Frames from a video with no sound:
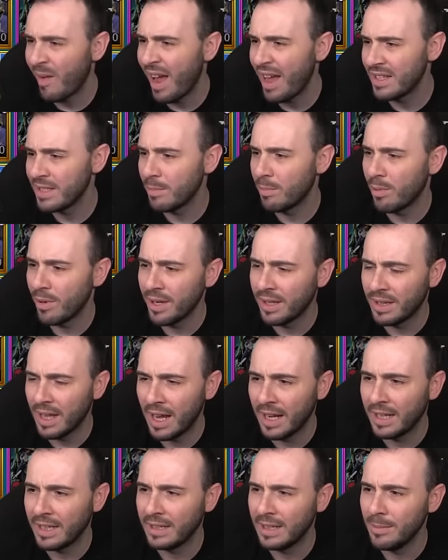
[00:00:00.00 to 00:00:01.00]
has a pretty
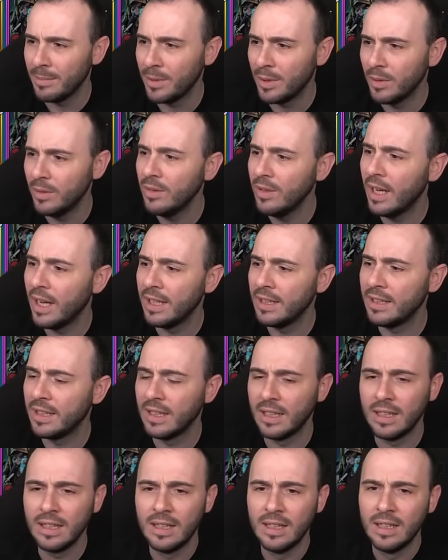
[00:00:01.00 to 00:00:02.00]
tanky team too. And
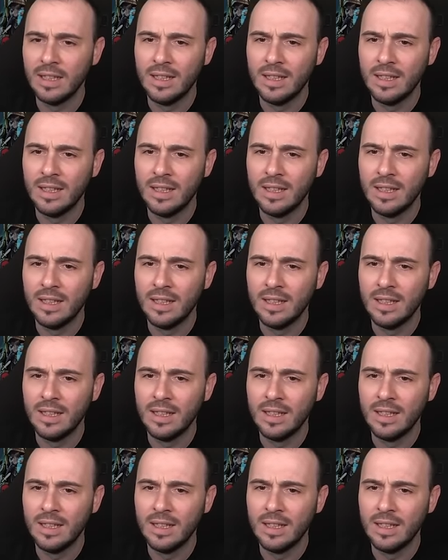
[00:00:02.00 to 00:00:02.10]
uh,